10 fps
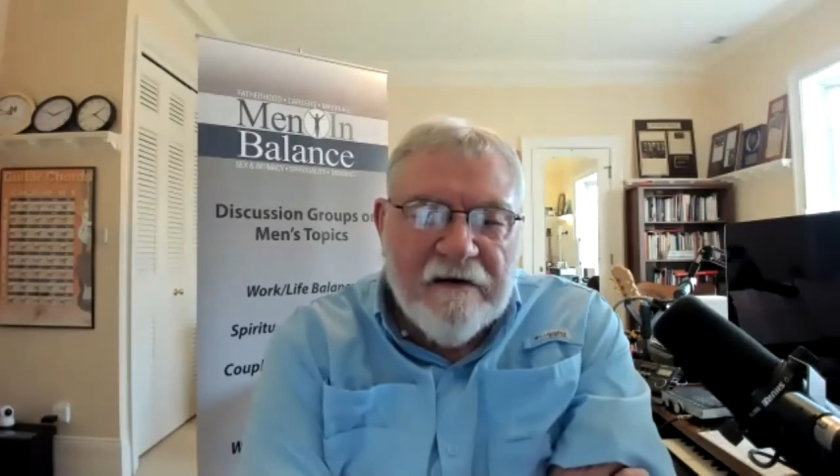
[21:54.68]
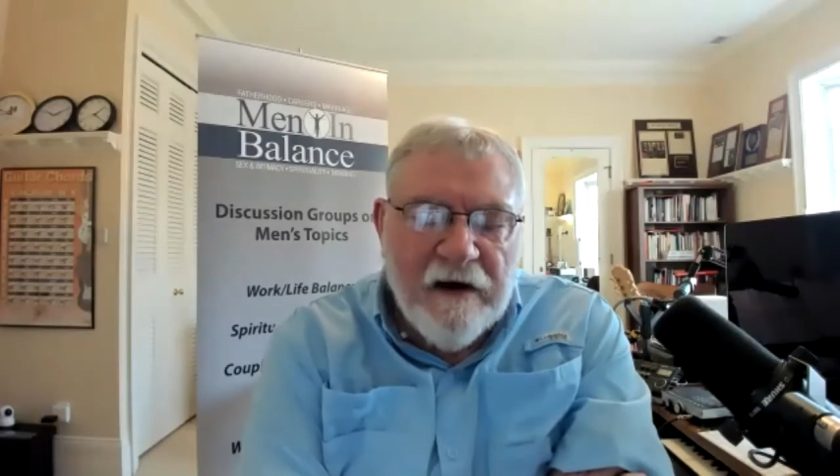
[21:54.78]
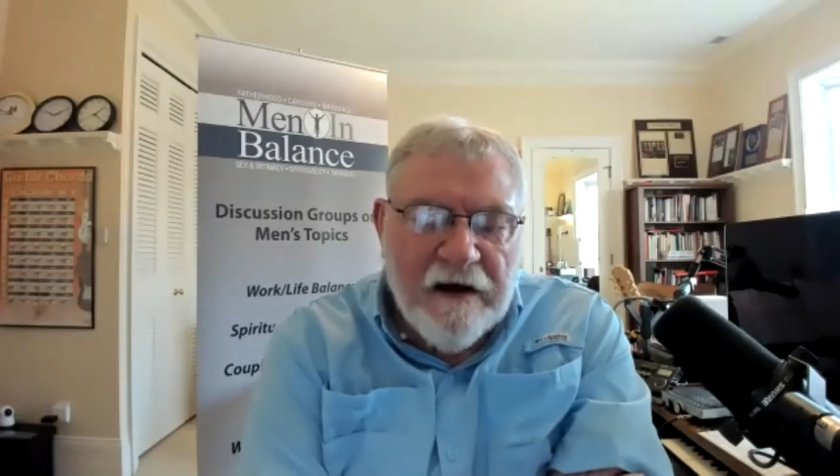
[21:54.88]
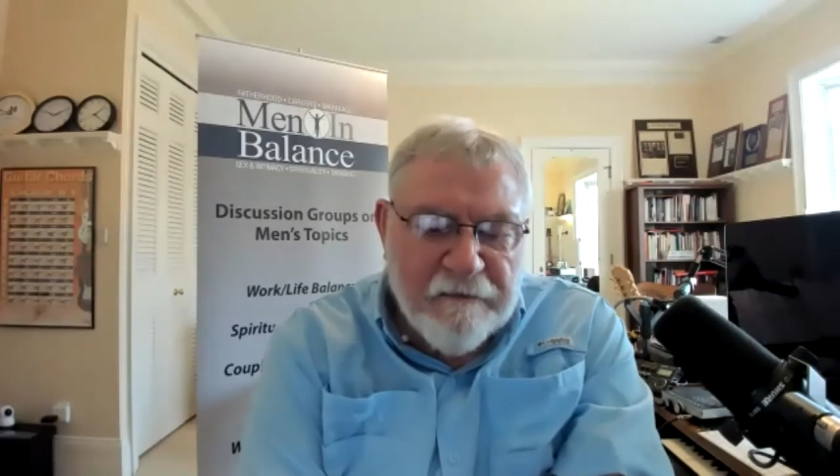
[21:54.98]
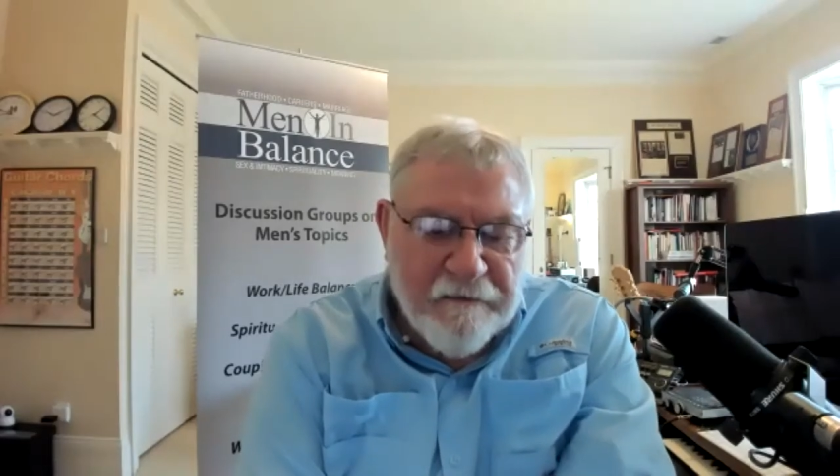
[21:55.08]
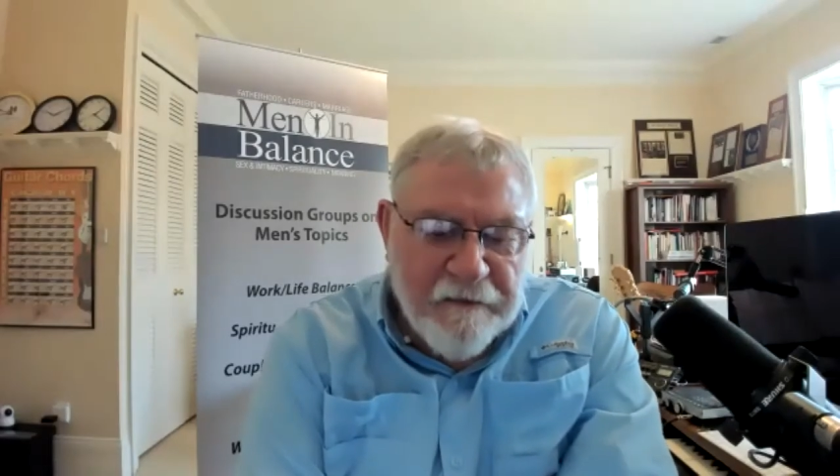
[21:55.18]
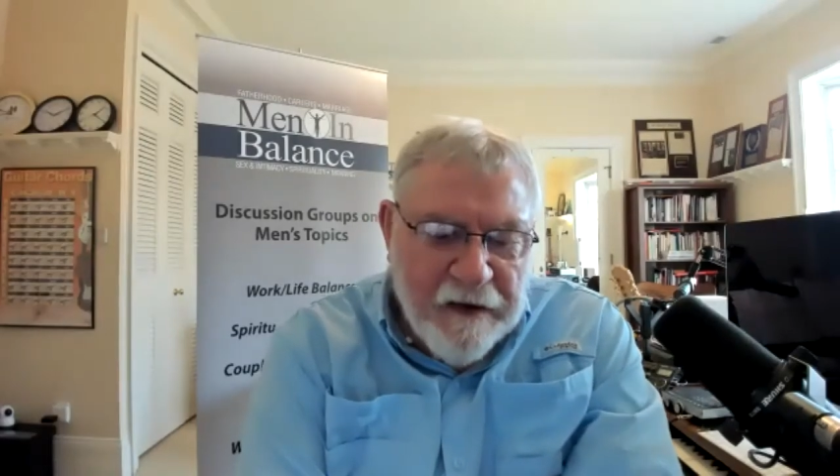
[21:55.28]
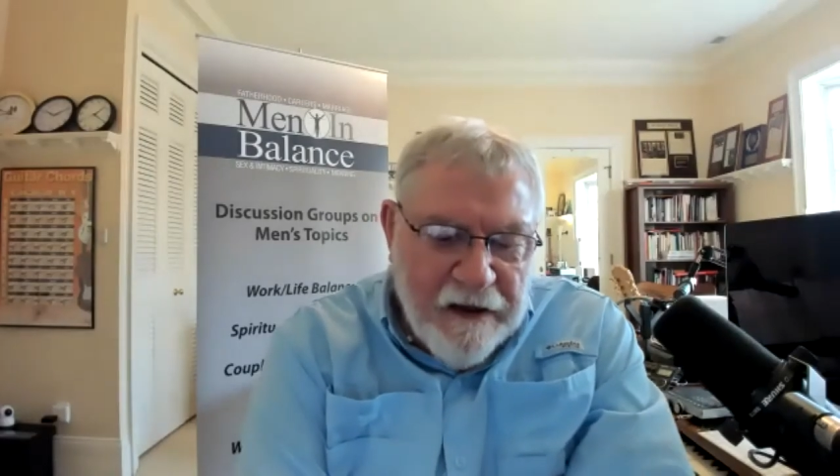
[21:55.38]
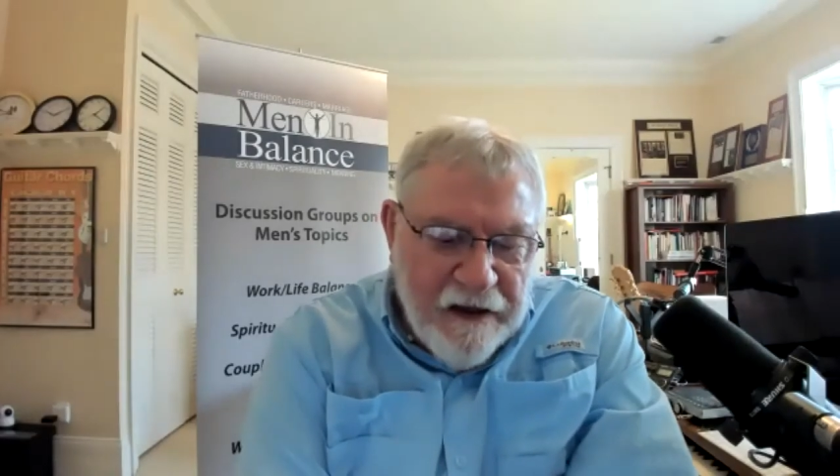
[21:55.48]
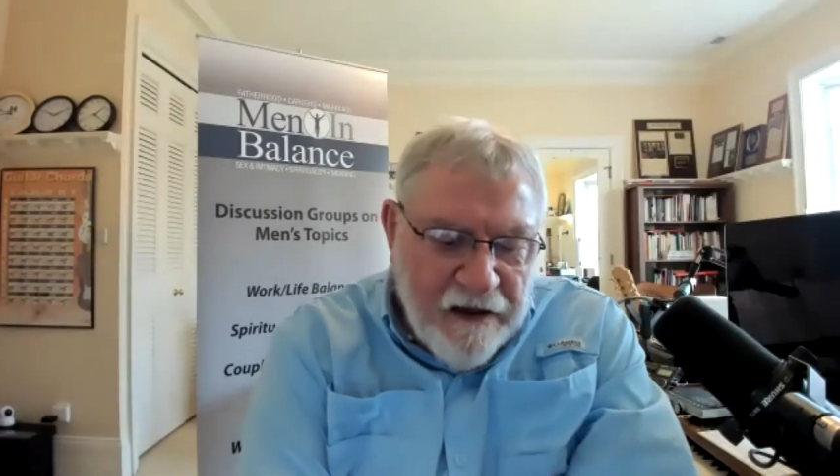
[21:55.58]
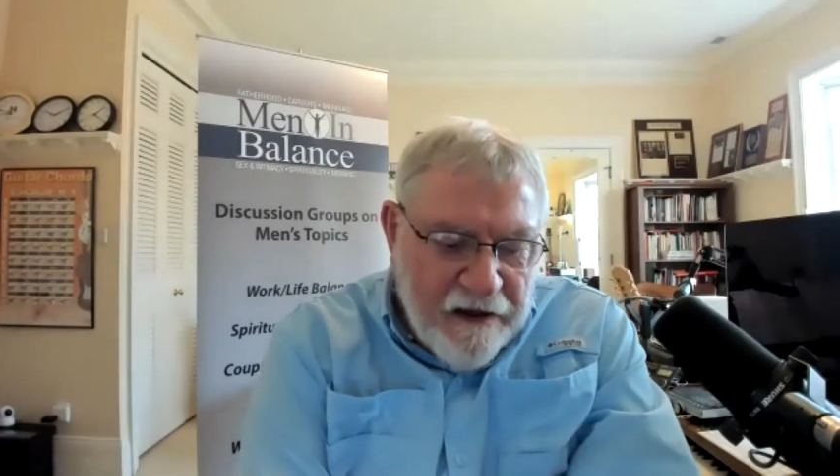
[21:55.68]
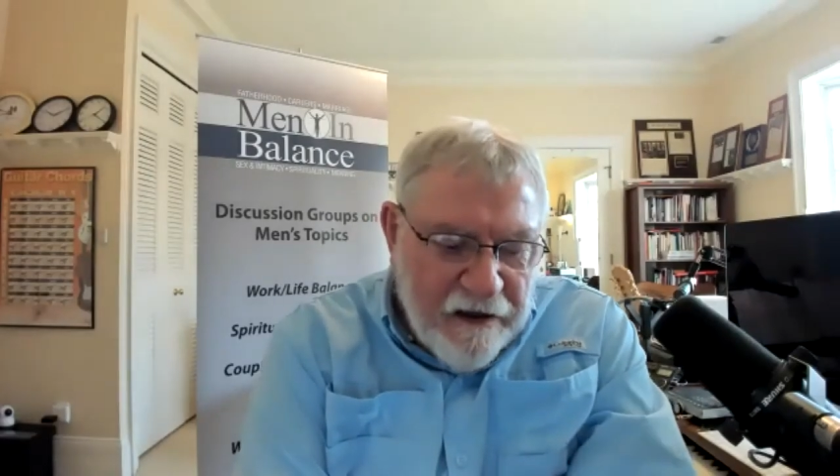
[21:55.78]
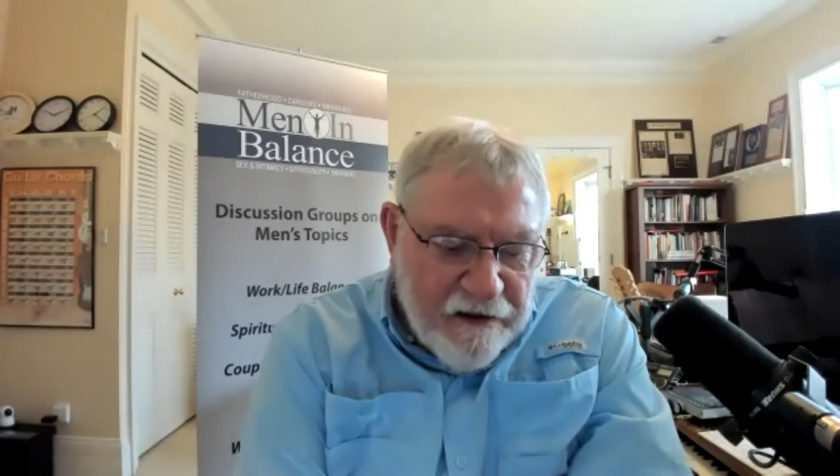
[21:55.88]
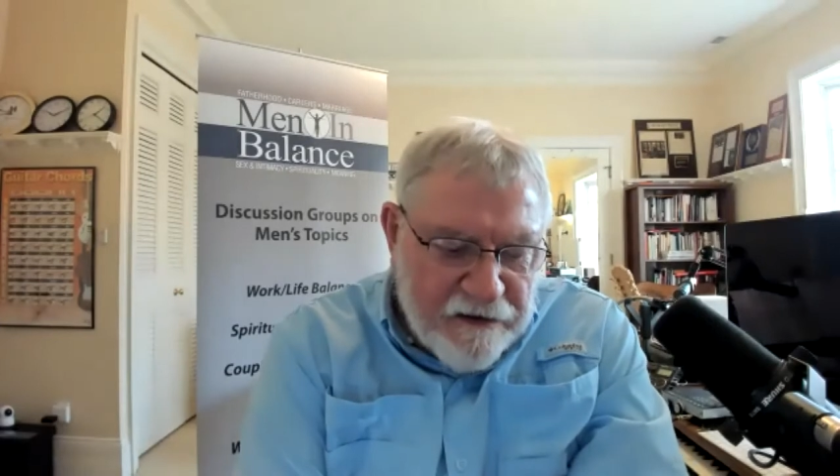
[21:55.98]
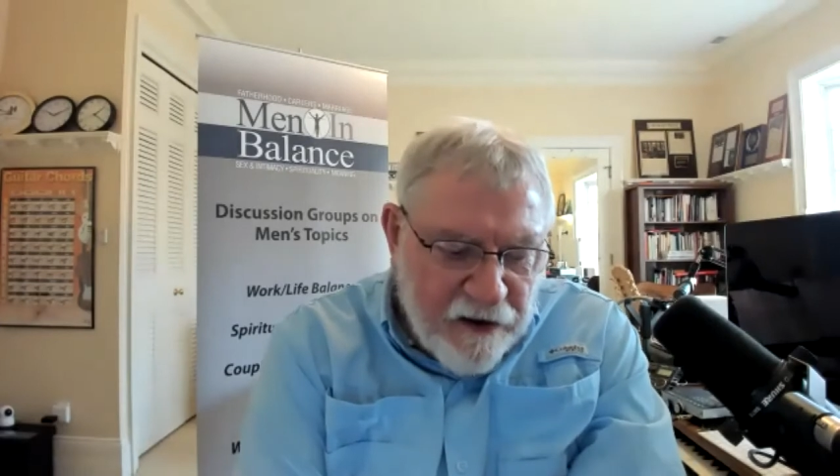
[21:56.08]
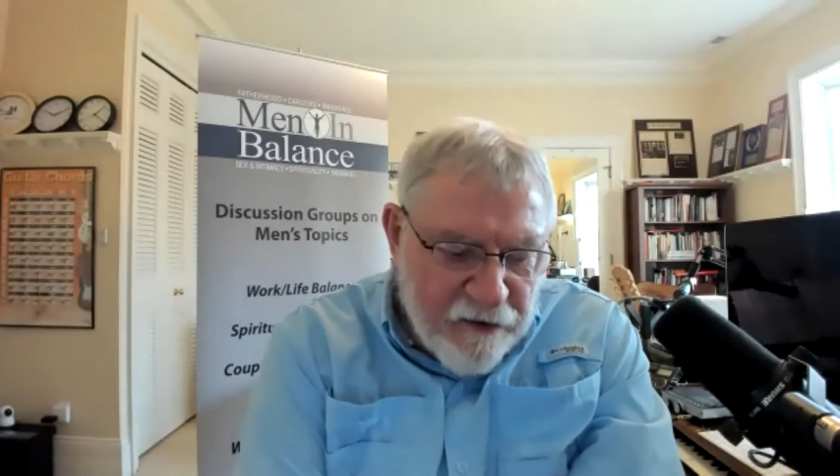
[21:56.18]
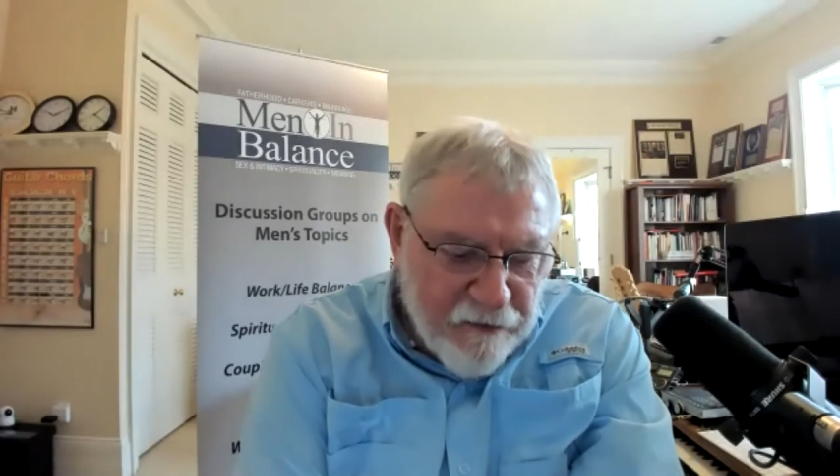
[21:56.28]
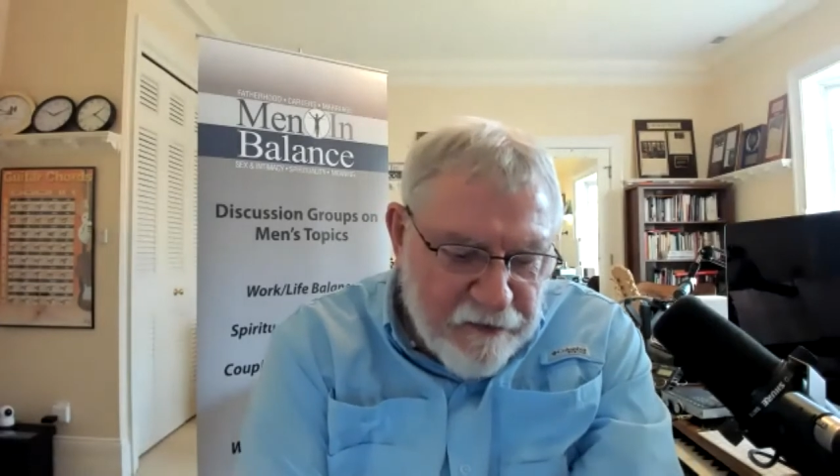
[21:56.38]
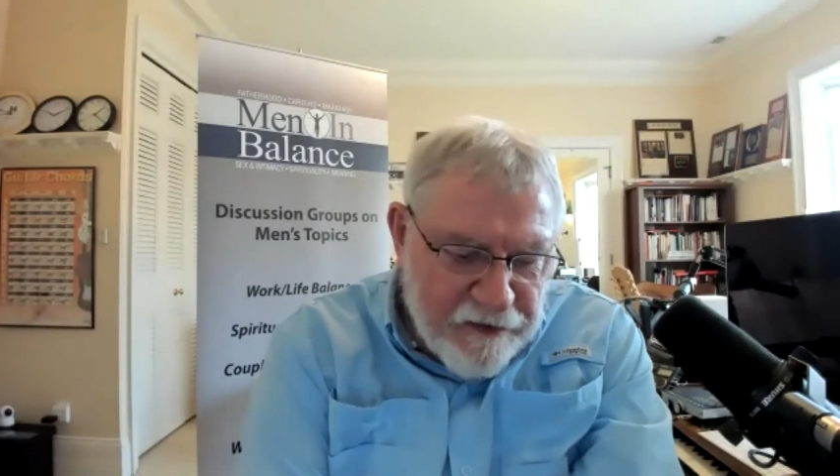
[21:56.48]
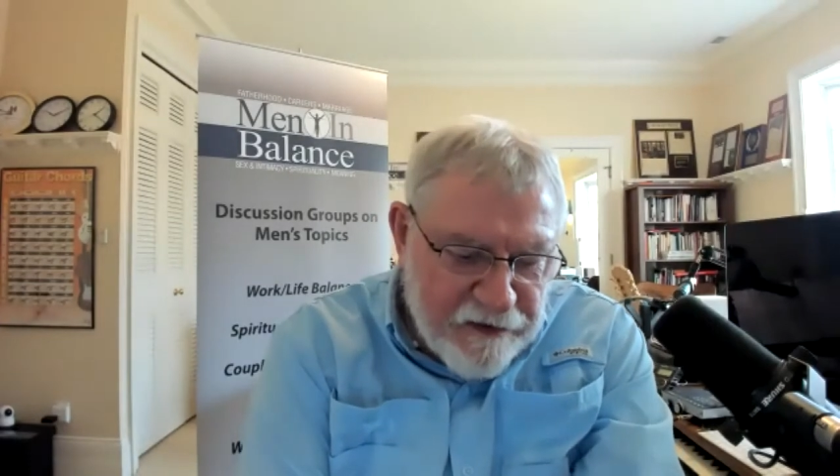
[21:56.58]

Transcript: Um, so